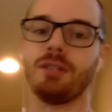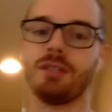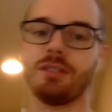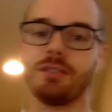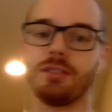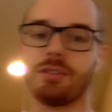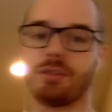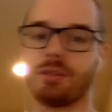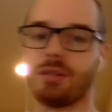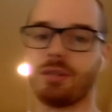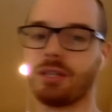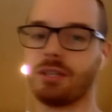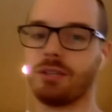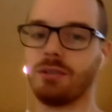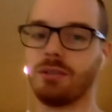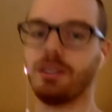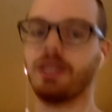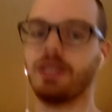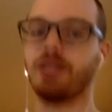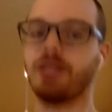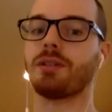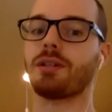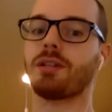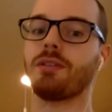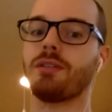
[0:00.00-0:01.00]
So like you
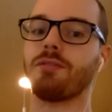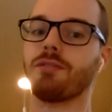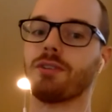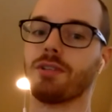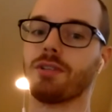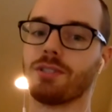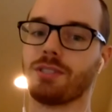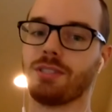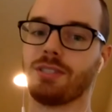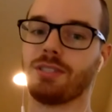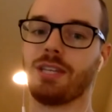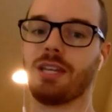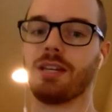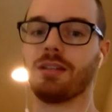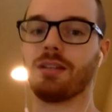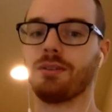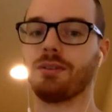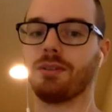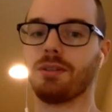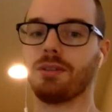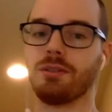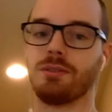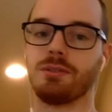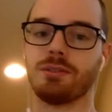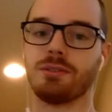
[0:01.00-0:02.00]
let your conversions handle
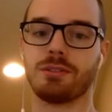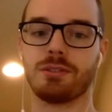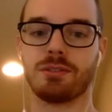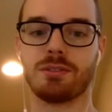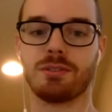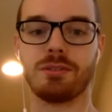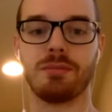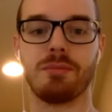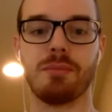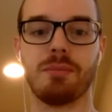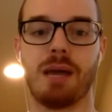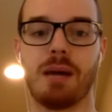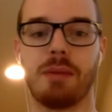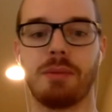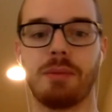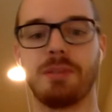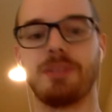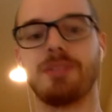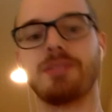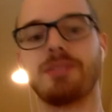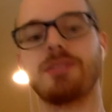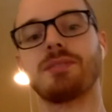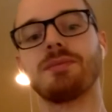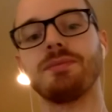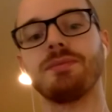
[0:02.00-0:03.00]
those
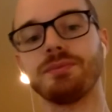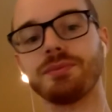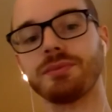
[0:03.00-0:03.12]
mappings.